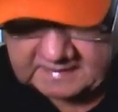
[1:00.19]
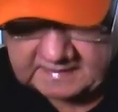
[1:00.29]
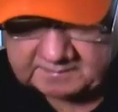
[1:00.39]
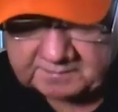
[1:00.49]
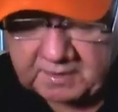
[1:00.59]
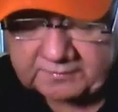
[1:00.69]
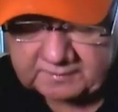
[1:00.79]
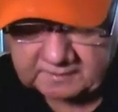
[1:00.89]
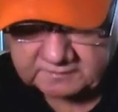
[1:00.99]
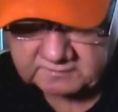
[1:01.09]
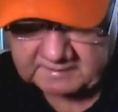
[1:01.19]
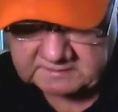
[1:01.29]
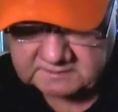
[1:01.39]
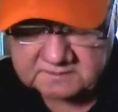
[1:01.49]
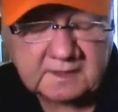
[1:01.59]
in both of those
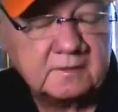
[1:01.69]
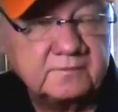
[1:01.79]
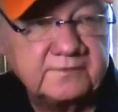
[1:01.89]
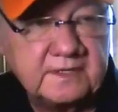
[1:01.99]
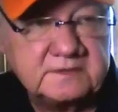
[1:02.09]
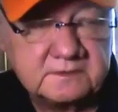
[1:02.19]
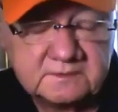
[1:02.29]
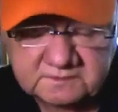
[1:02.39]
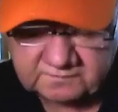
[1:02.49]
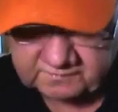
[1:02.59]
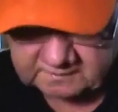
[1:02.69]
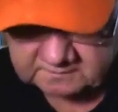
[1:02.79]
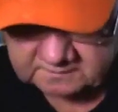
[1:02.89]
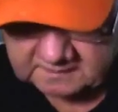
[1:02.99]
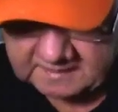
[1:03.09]
races than will face in this
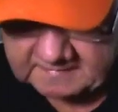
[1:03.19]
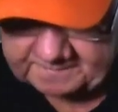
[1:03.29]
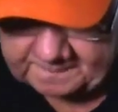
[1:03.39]
field tonight.